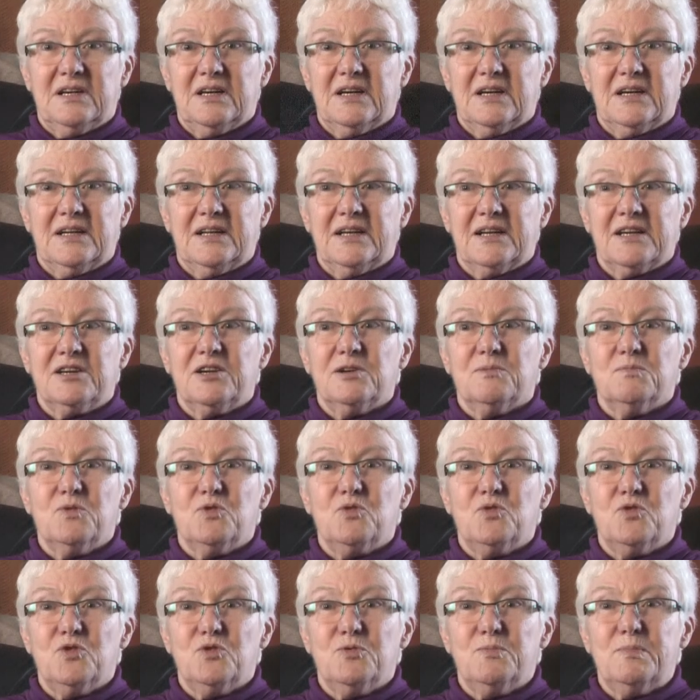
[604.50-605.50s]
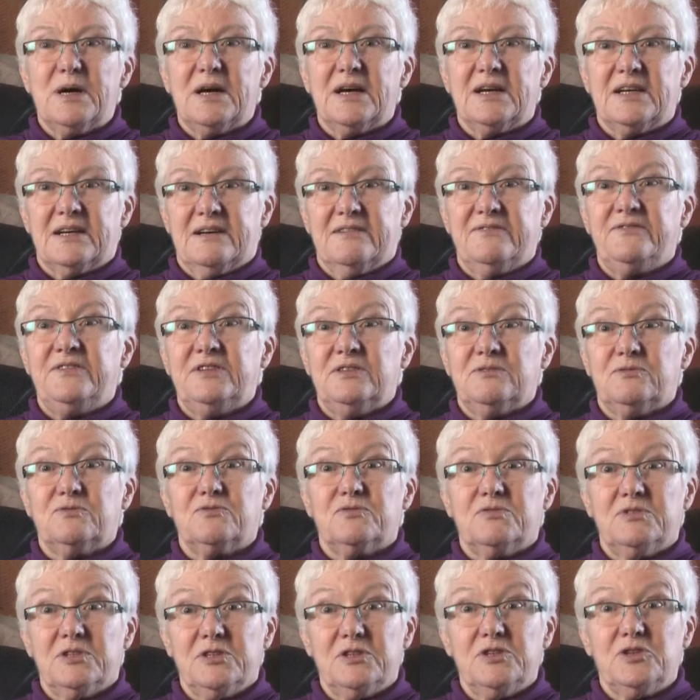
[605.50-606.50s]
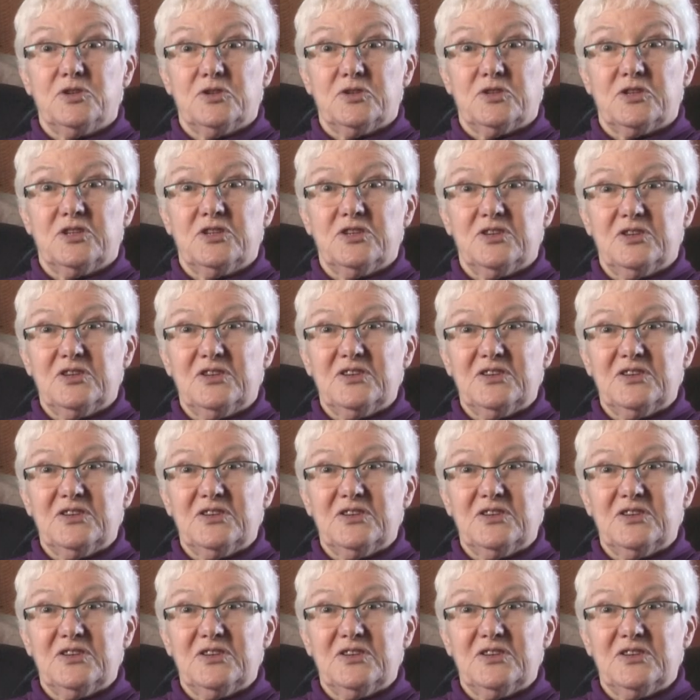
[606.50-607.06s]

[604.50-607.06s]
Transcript: And I come home and I feel really good.